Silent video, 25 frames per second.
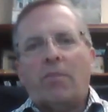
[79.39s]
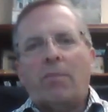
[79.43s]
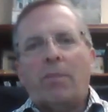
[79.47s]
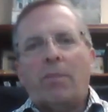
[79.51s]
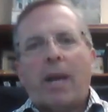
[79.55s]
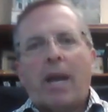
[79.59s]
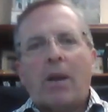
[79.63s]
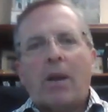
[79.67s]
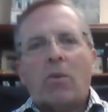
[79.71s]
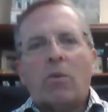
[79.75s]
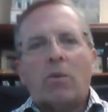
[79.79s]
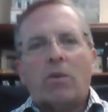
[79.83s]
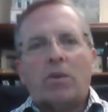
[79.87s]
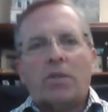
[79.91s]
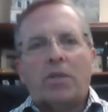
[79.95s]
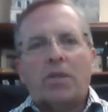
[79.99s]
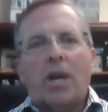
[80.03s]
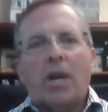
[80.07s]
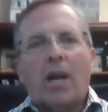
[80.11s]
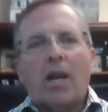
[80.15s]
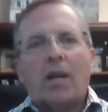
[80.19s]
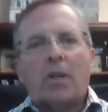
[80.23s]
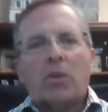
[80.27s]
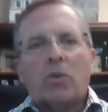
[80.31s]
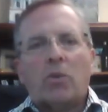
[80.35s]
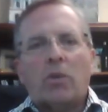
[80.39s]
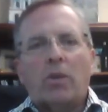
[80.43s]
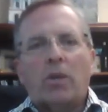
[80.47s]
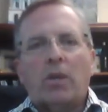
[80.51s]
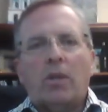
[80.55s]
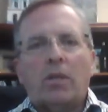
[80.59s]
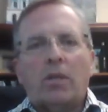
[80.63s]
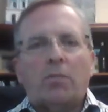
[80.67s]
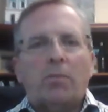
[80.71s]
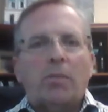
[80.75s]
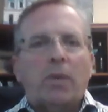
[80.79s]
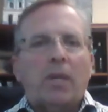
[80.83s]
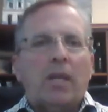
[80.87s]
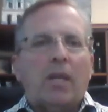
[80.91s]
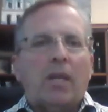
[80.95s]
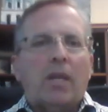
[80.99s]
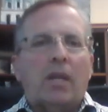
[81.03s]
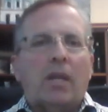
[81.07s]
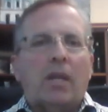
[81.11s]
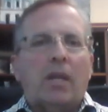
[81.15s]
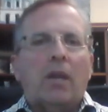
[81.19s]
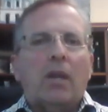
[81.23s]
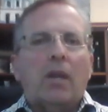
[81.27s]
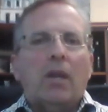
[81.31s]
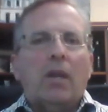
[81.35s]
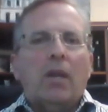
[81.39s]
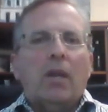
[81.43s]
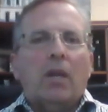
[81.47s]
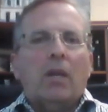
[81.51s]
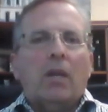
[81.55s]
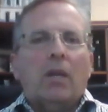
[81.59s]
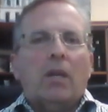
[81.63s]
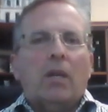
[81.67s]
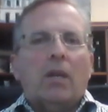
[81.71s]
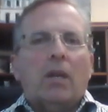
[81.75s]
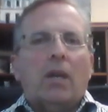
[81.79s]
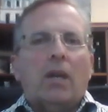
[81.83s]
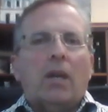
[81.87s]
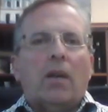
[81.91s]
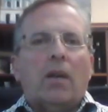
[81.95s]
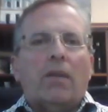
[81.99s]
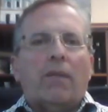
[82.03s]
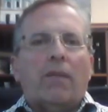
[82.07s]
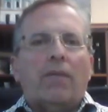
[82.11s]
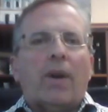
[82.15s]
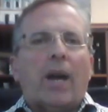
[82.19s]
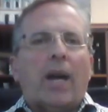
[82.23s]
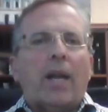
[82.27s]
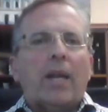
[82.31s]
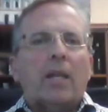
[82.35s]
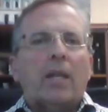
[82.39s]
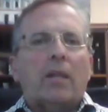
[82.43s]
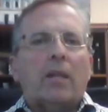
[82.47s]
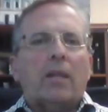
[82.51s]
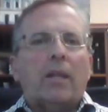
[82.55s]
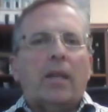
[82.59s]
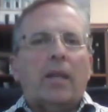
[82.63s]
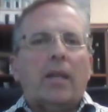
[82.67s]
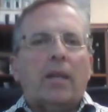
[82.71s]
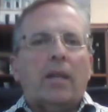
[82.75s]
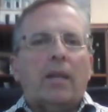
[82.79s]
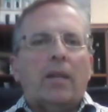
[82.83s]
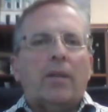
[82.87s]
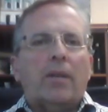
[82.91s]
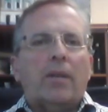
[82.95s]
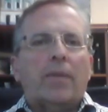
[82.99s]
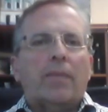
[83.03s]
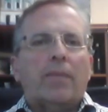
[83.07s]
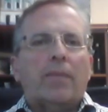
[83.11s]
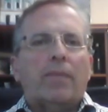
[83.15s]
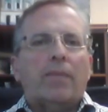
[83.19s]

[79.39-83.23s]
of powers doctrine is being uh, violated.